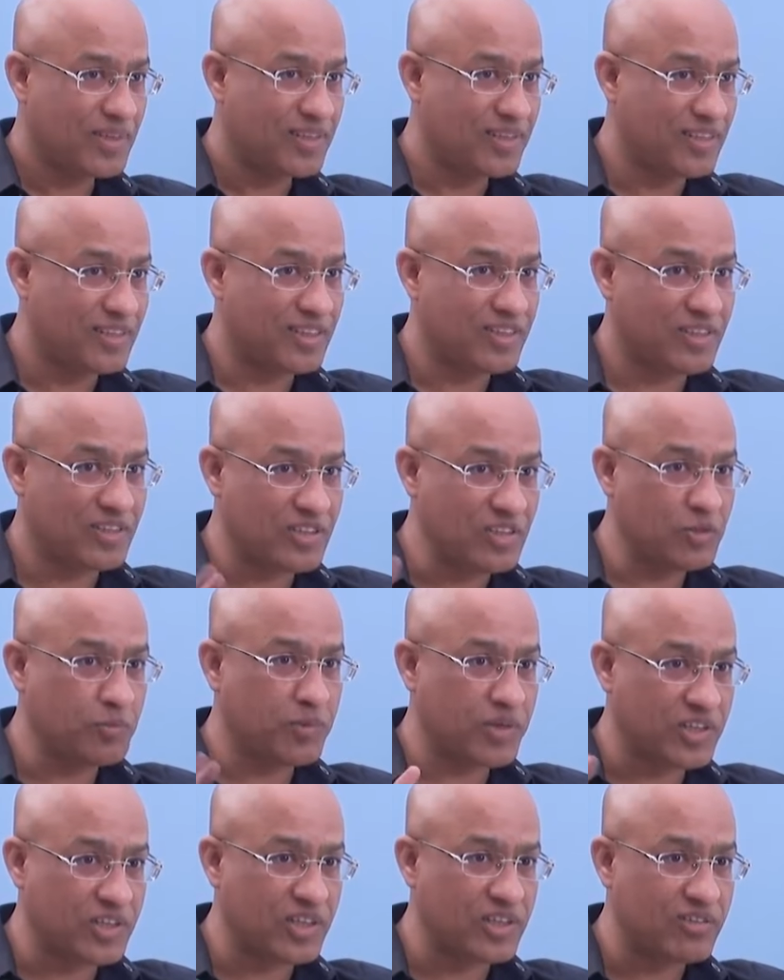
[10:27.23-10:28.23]
These
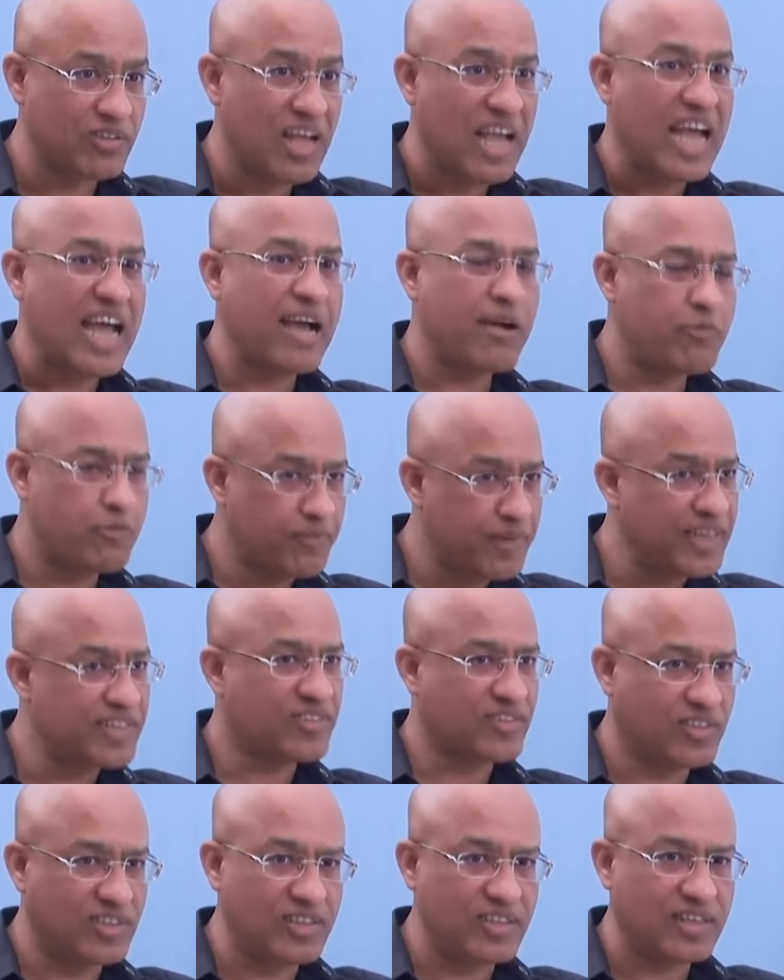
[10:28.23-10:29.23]
patients have
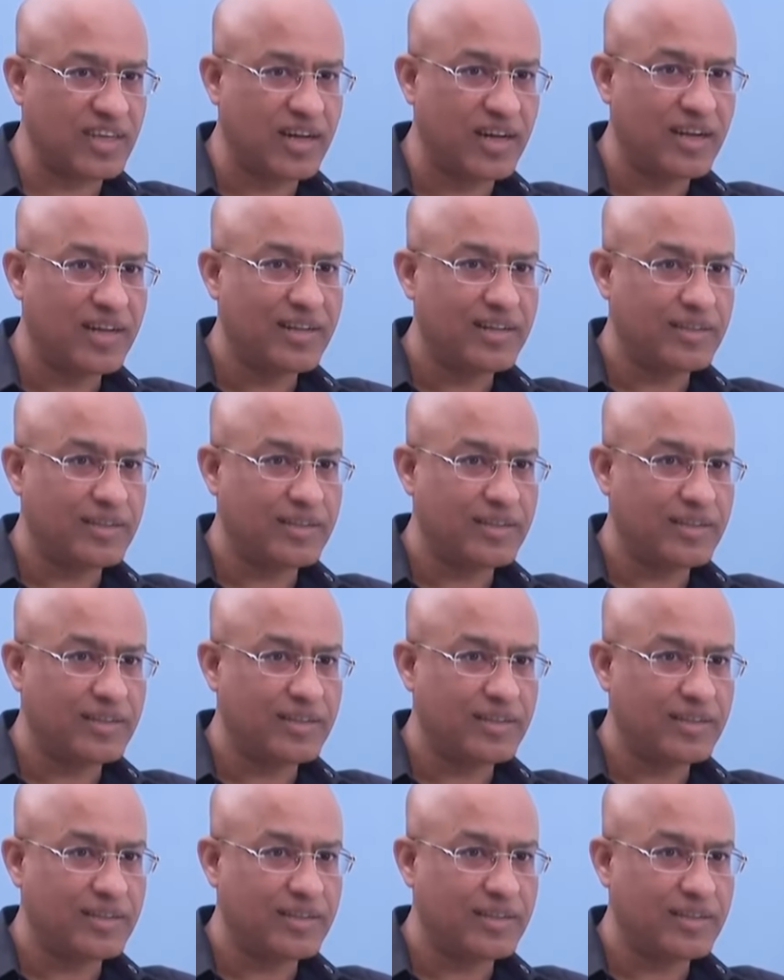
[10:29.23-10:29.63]
myasthenia.